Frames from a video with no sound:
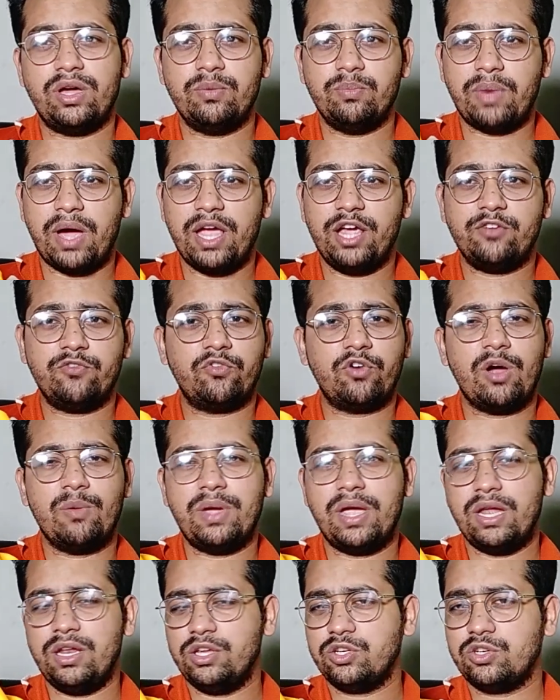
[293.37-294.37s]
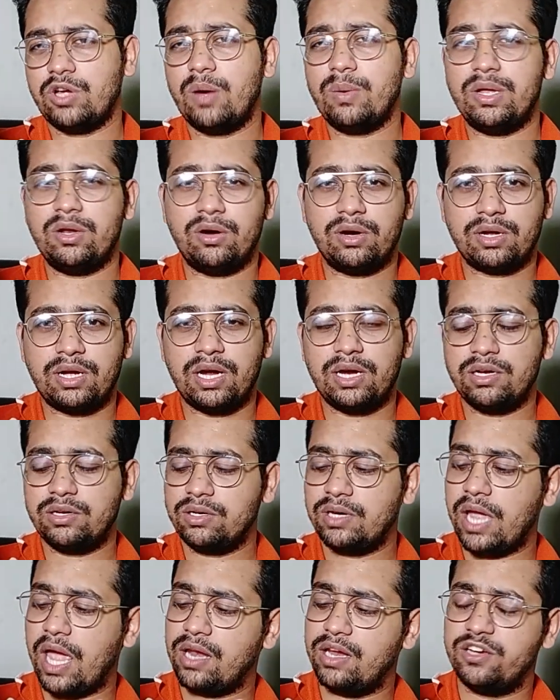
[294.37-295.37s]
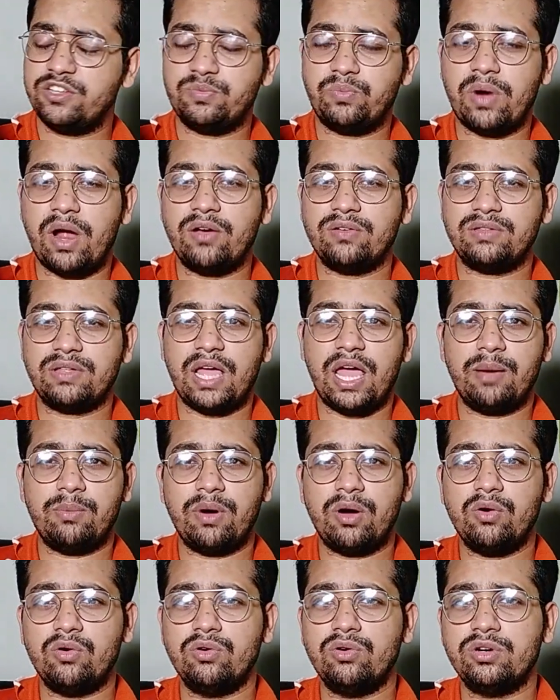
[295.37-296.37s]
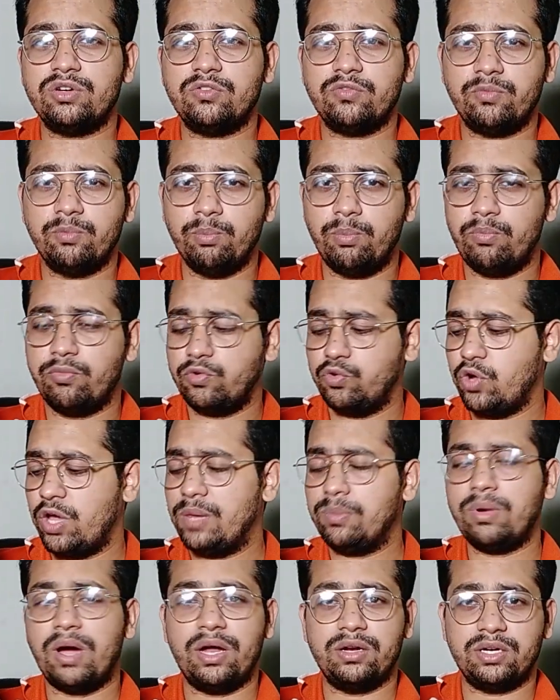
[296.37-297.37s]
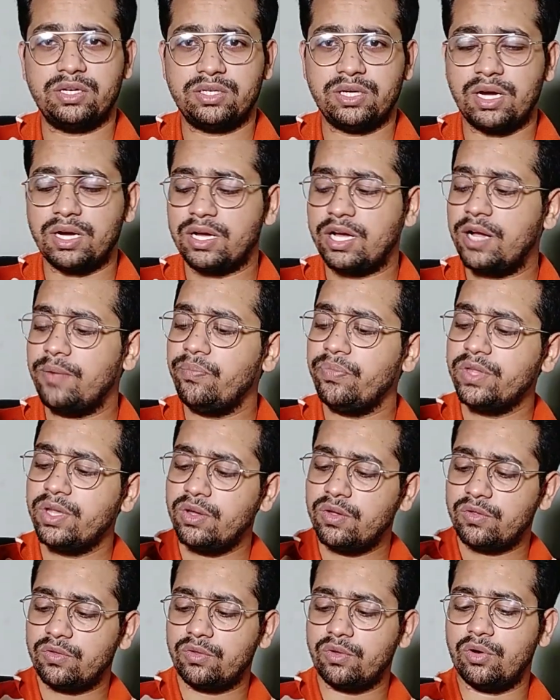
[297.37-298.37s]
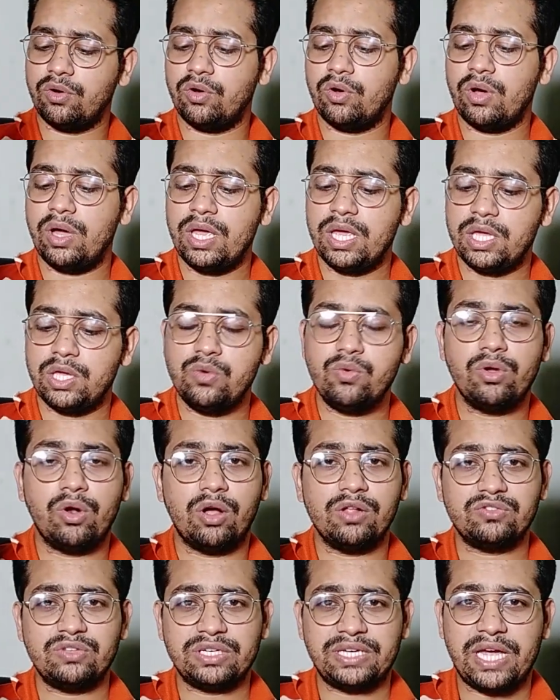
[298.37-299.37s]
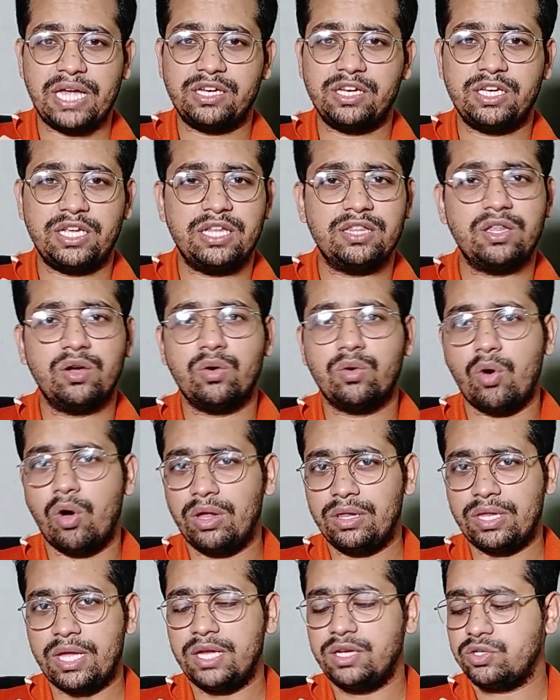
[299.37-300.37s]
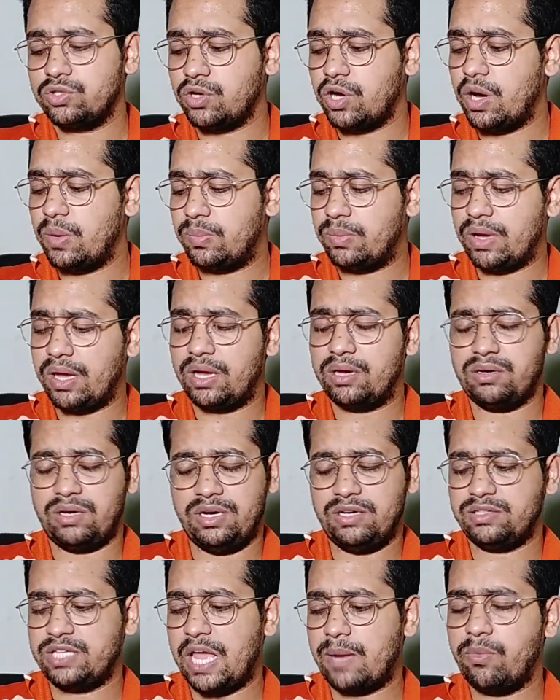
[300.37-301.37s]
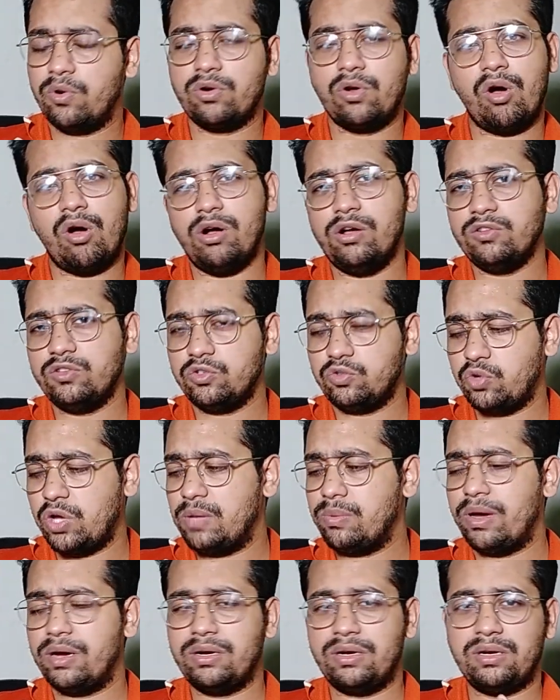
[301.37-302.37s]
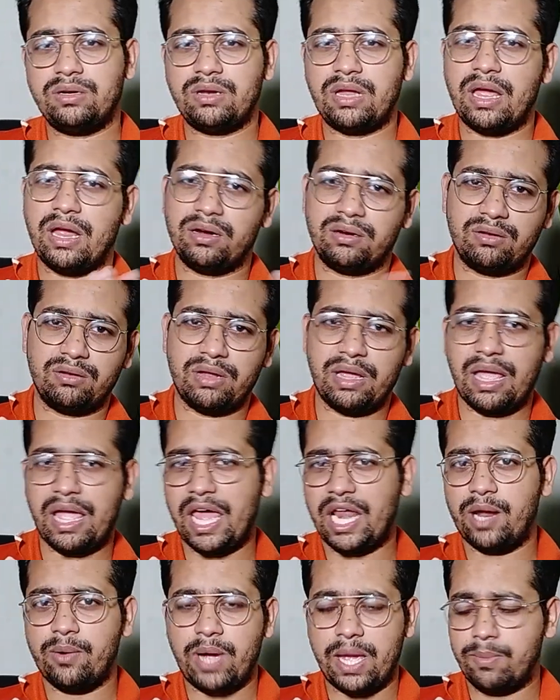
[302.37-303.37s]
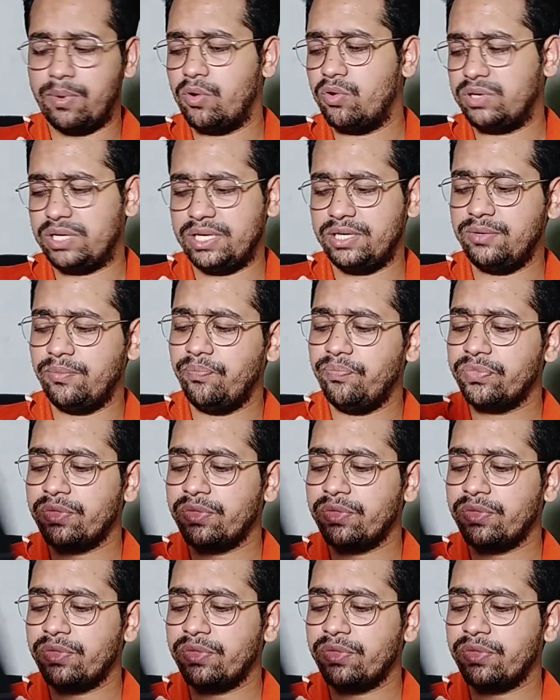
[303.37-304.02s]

can buy it from any shop in our country, and it's priced about 1200 taka. So you will also get it in the online shop, and it's about also 1200 and about it.